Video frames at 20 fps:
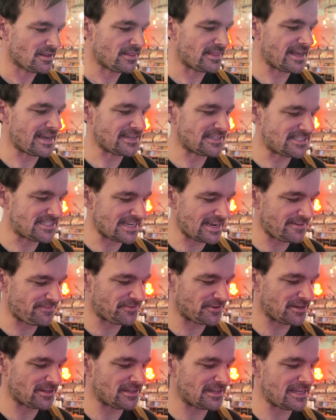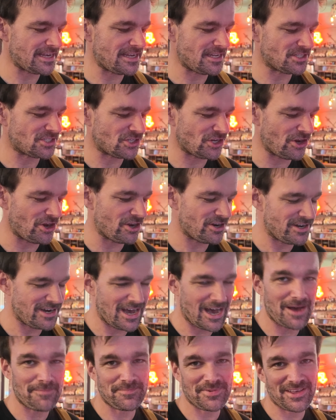They definitely turned
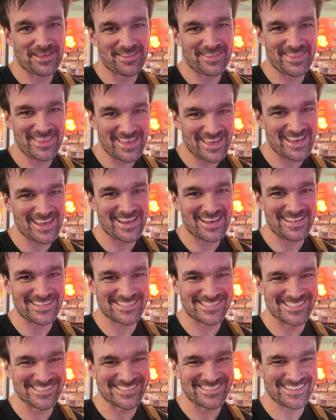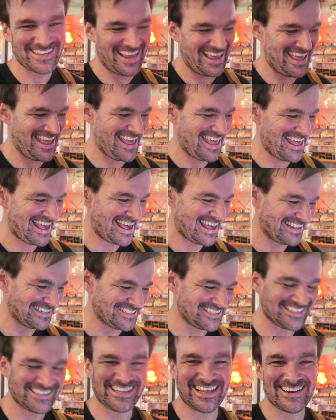up the heat.
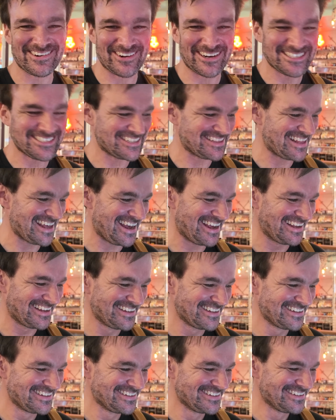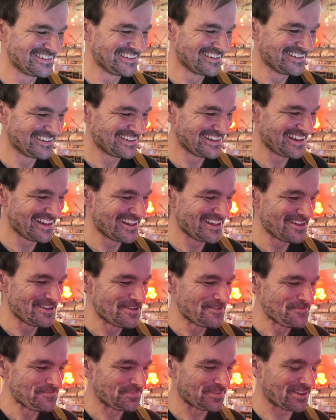Do you like what I did there?
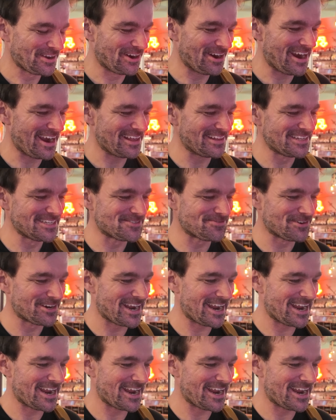All right, at least we'll